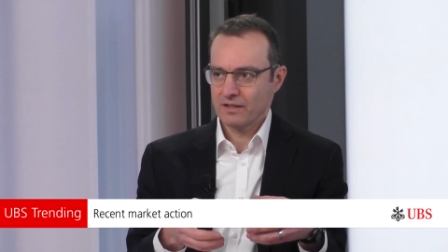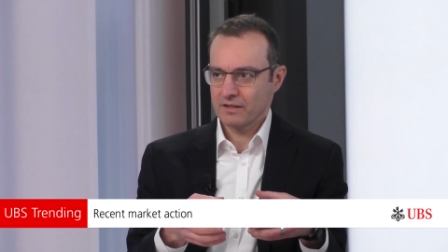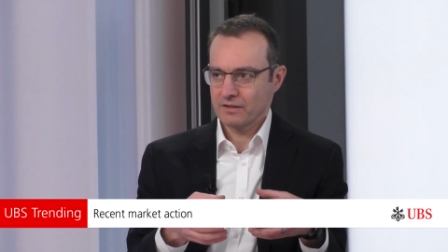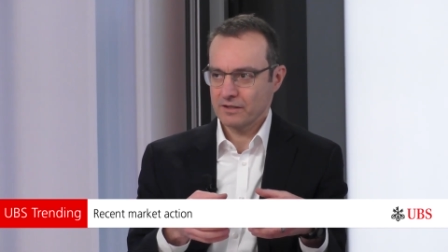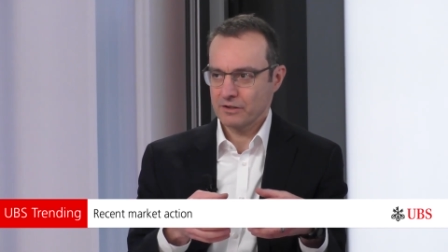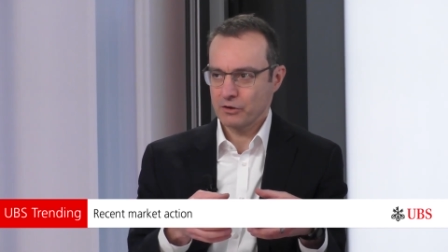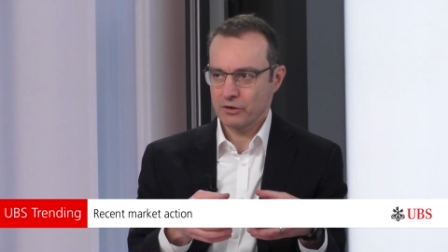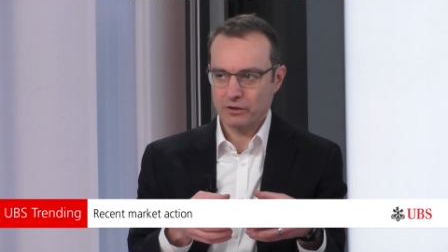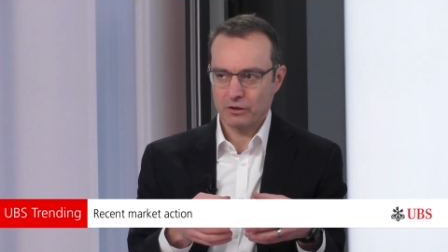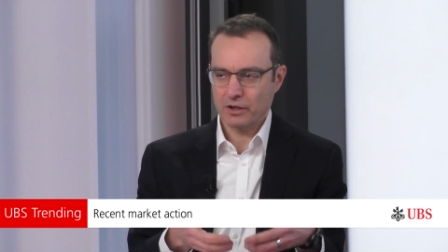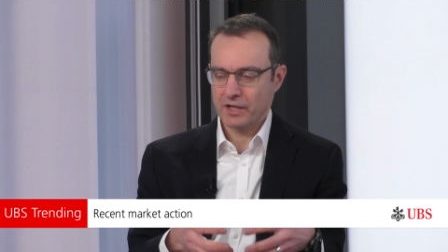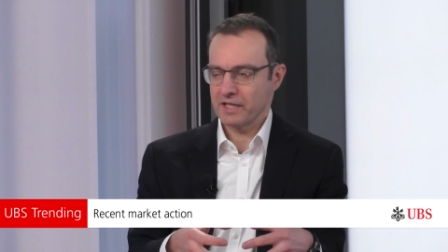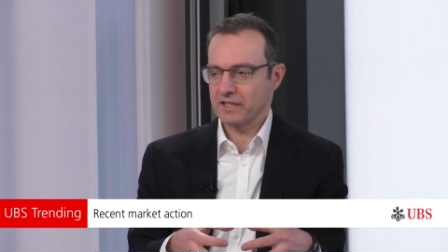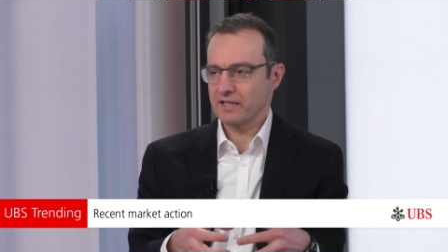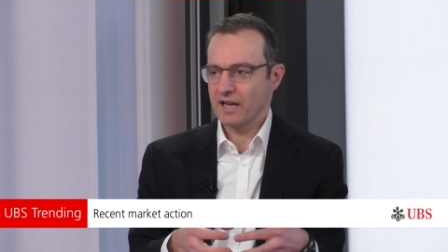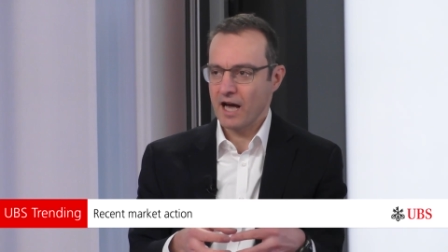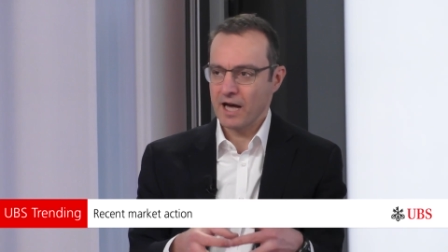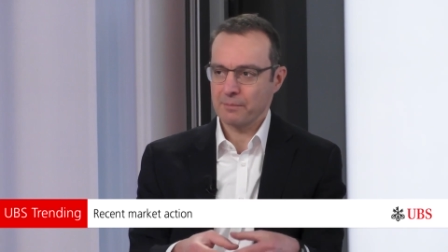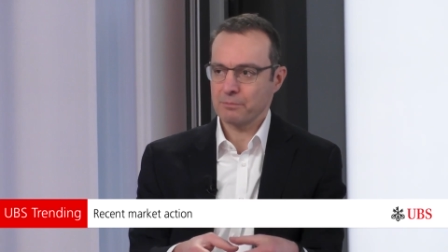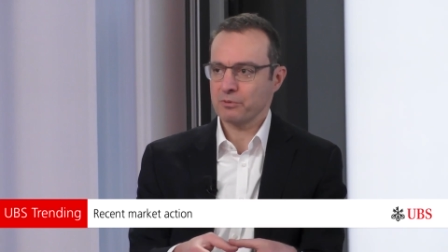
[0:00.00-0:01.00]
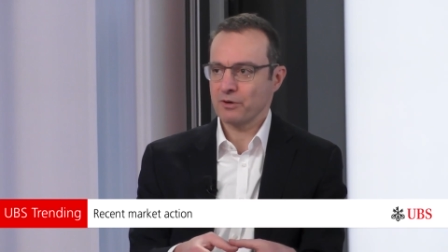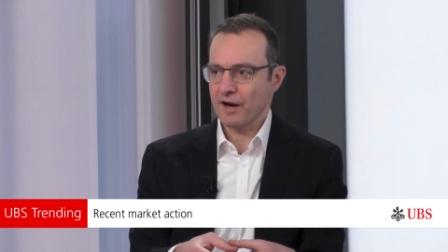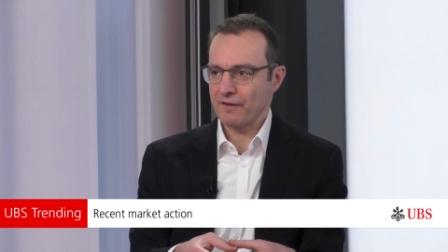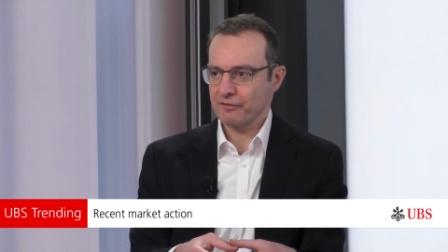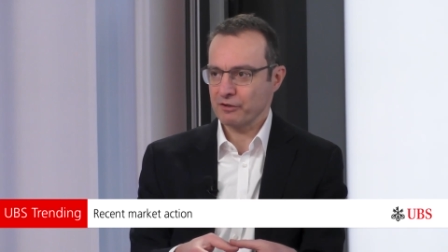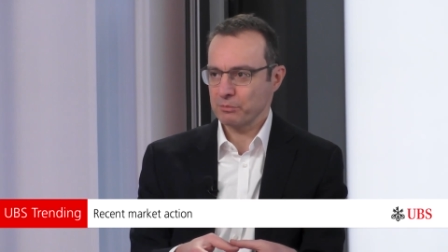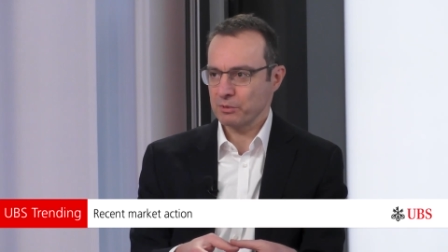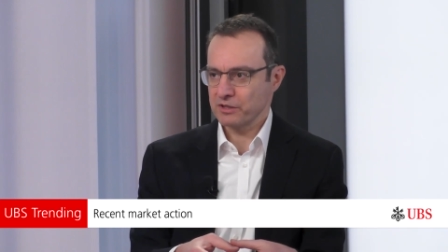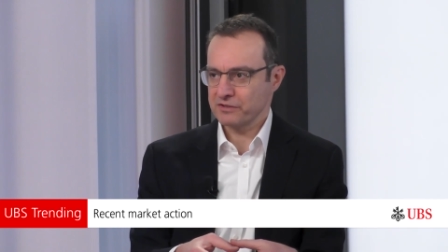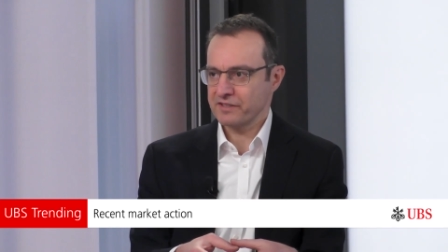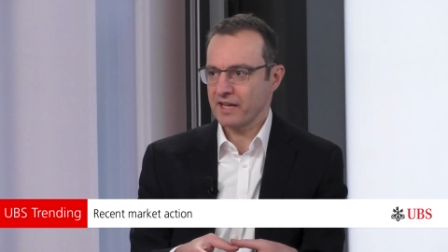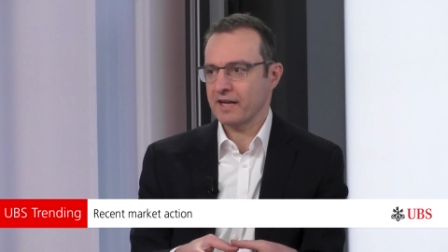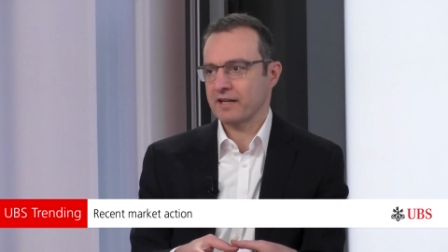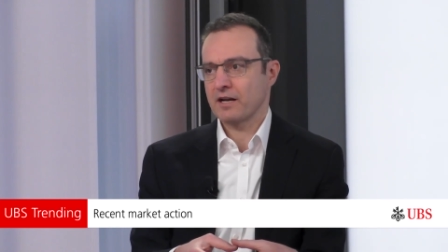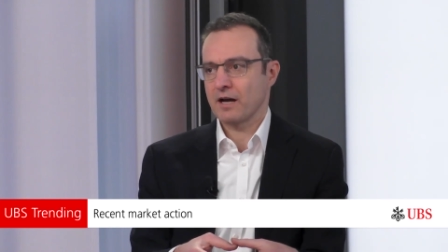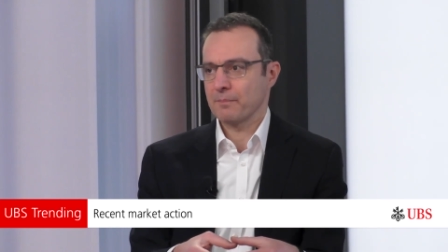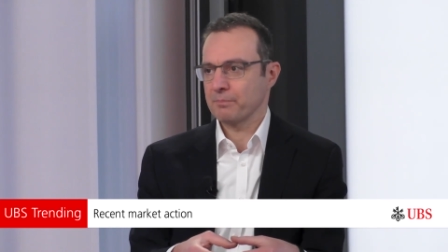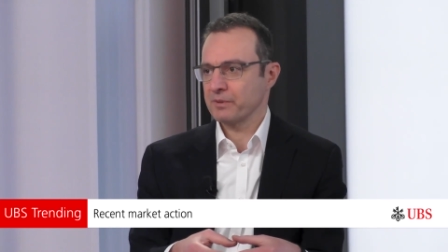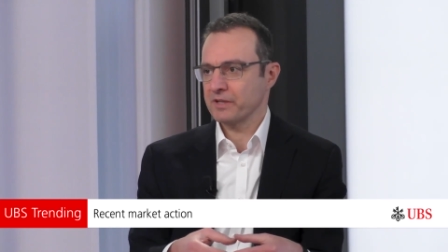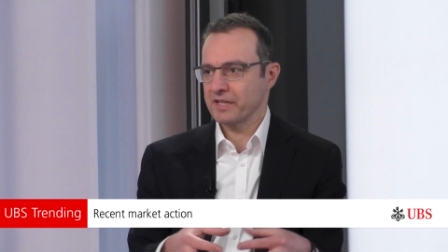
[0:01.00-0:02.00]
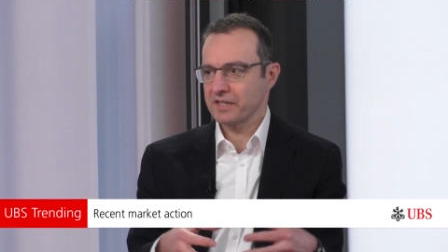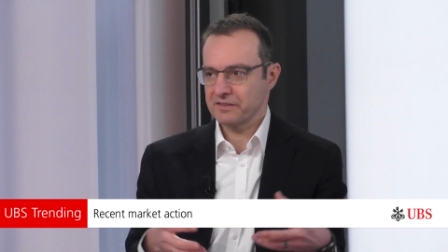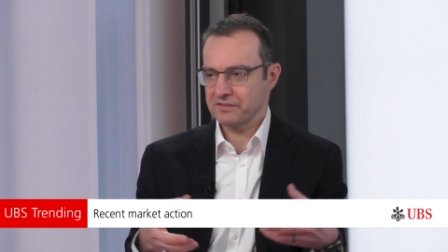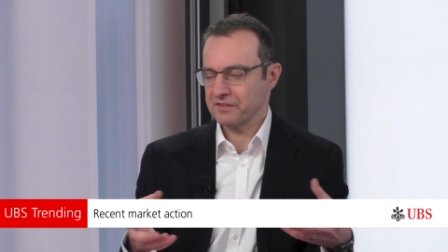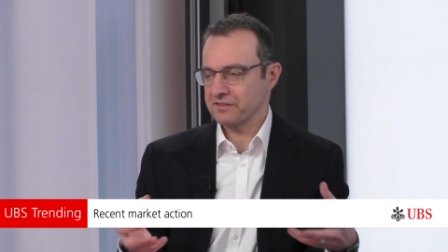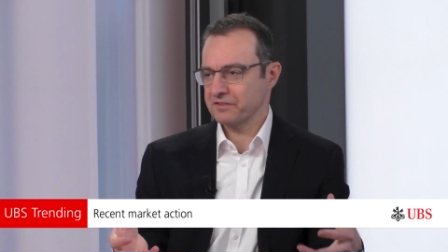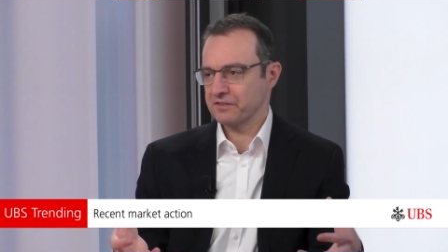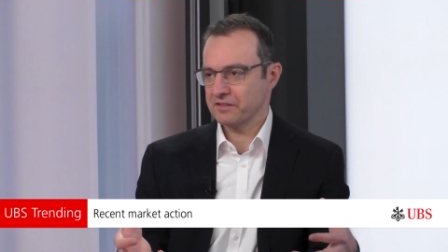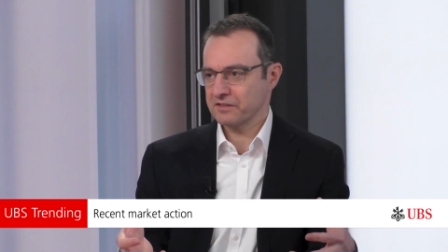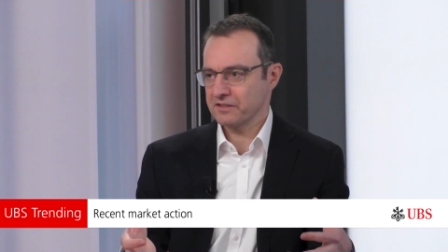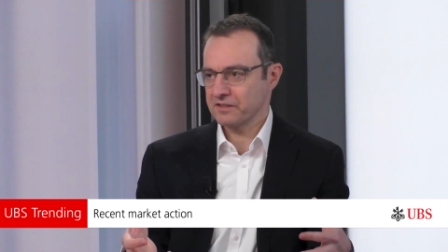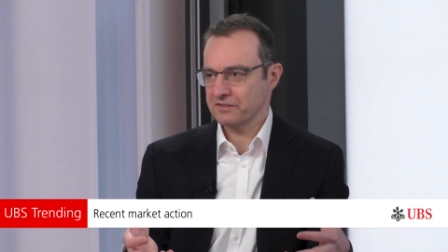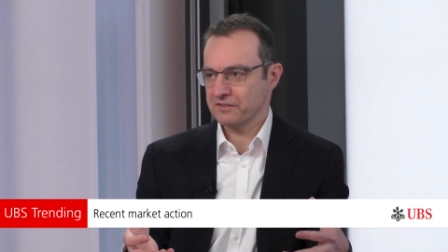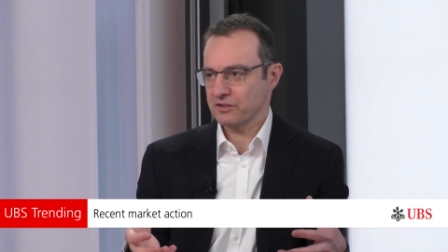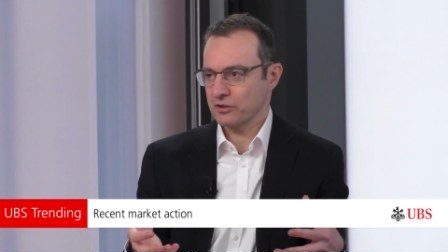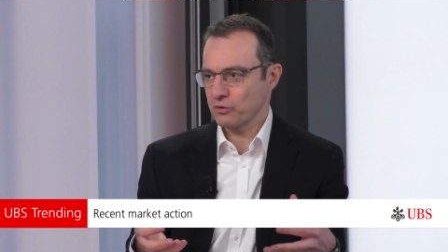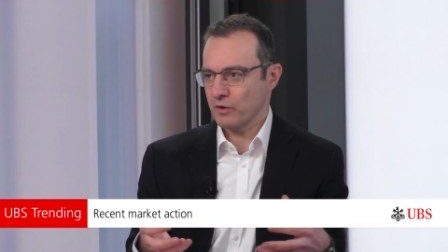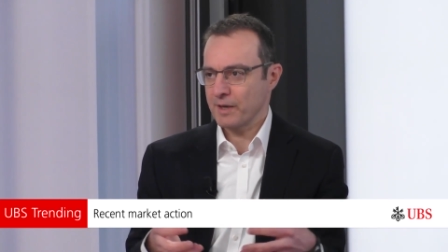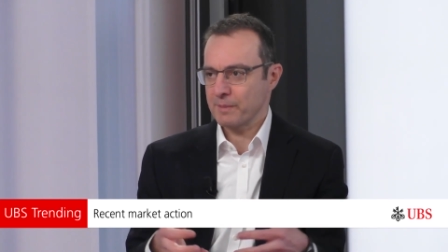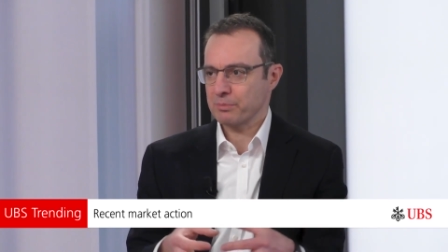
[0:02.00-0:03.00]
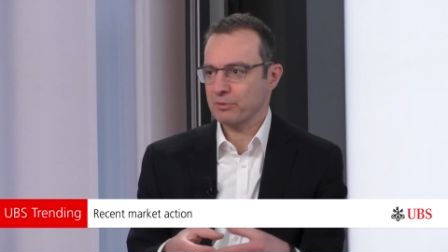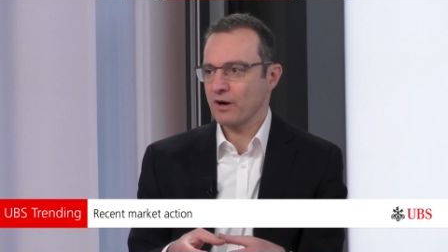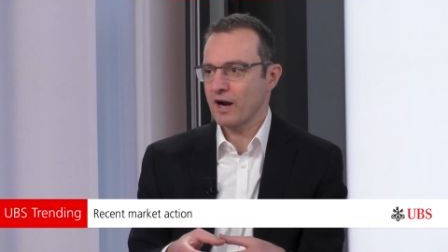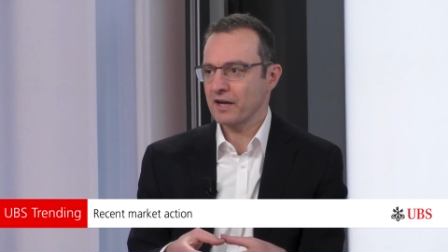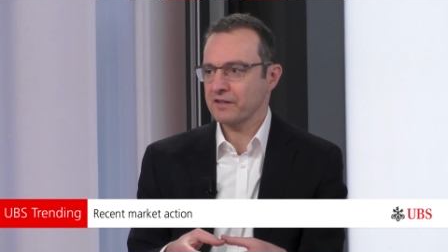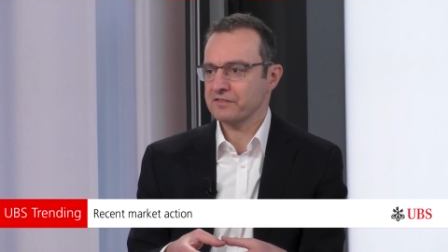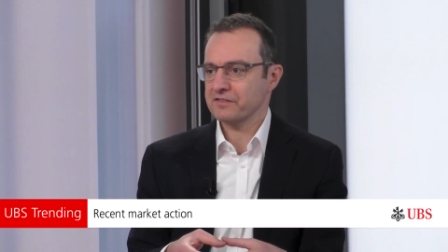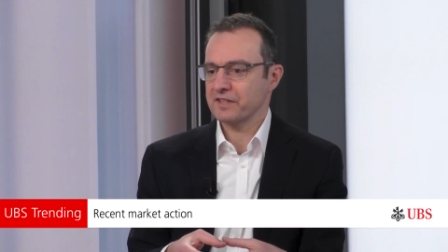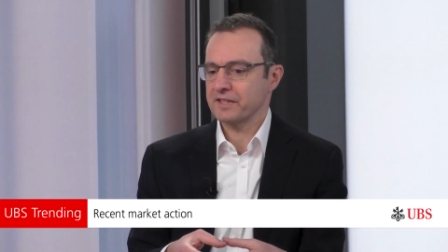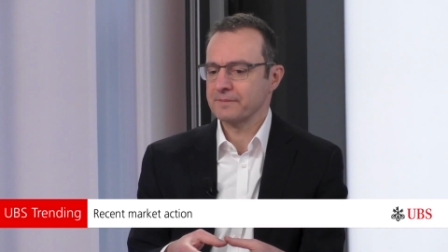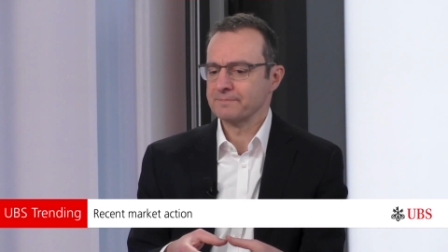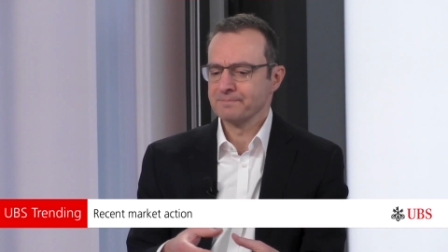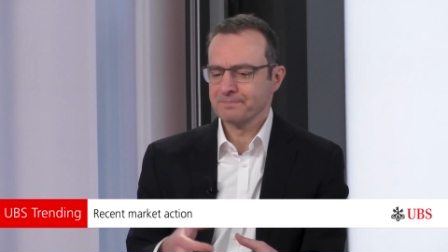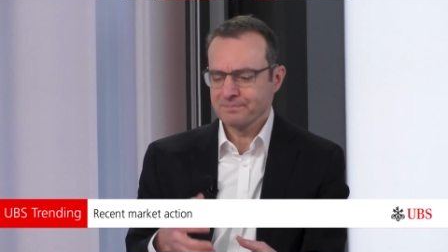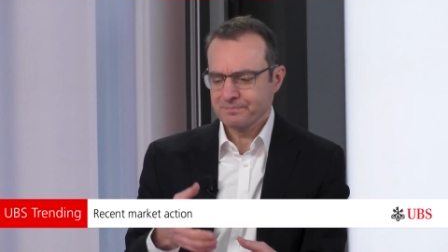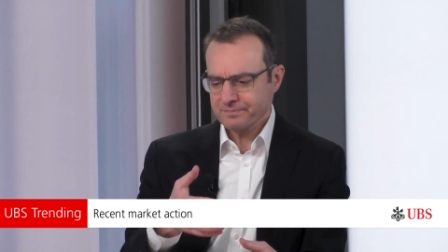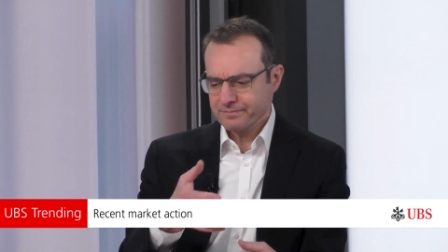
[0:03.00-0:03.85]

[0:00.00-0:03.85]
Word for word: you can look at non-profitable tech companies as a, as a great proxy